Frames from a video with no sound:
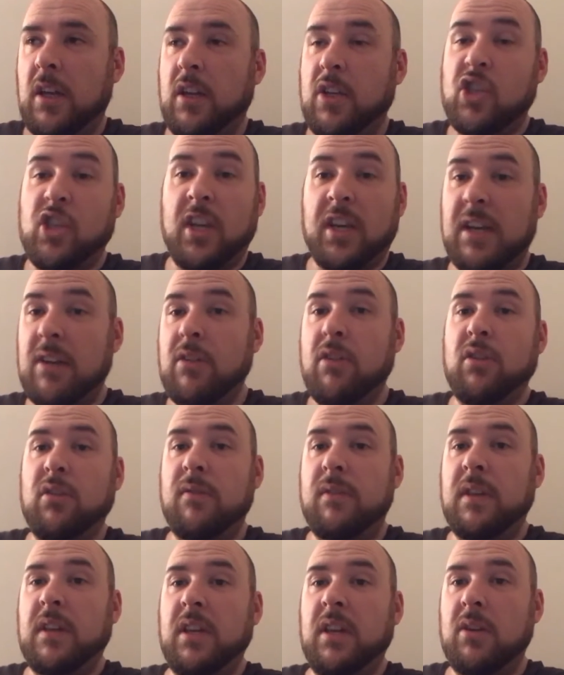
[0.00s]
check out the other
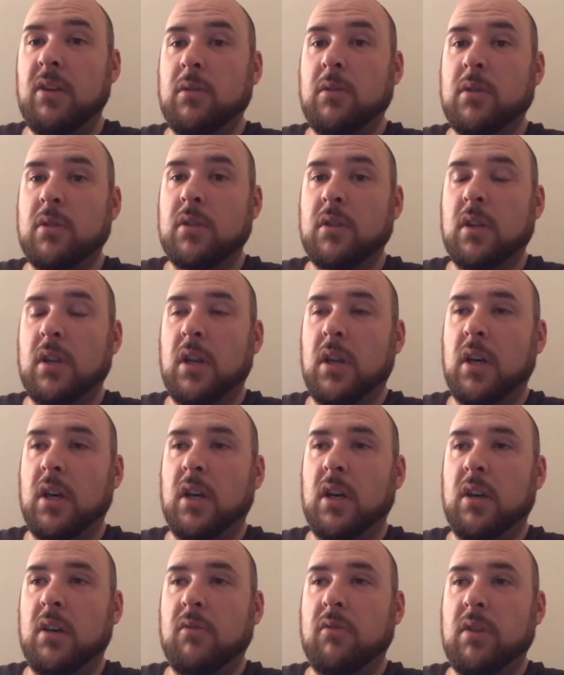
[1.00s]
videos.
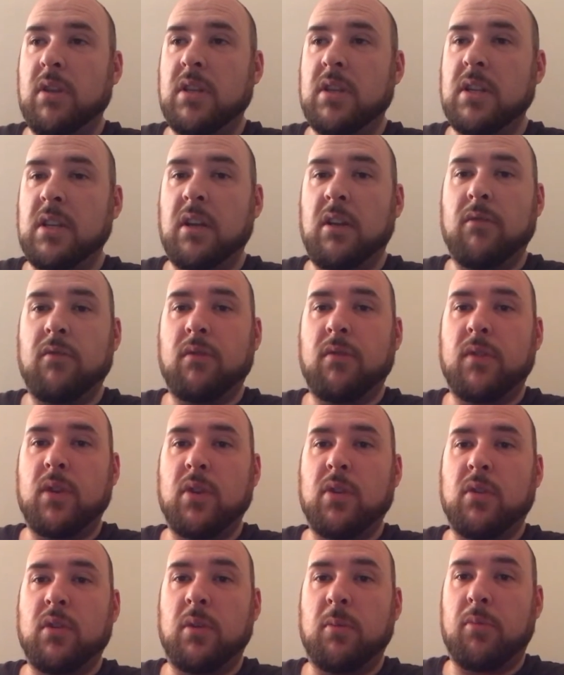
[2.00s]
Recently I've
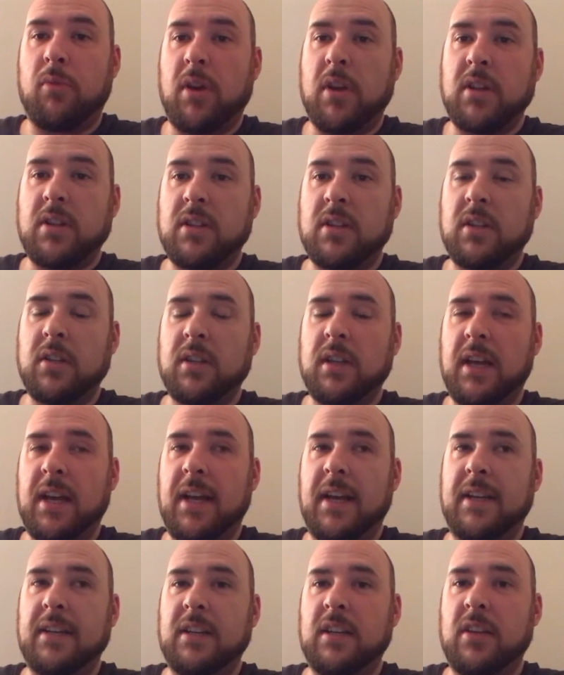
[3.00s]
reviewed The Predator
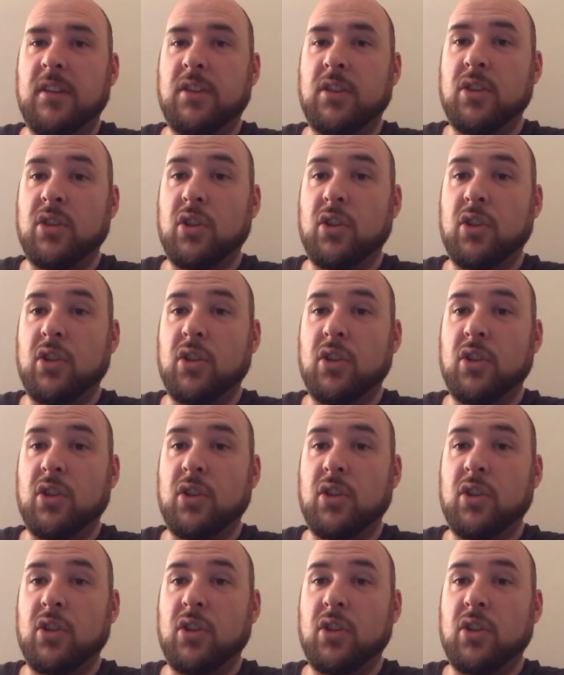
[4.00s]
and The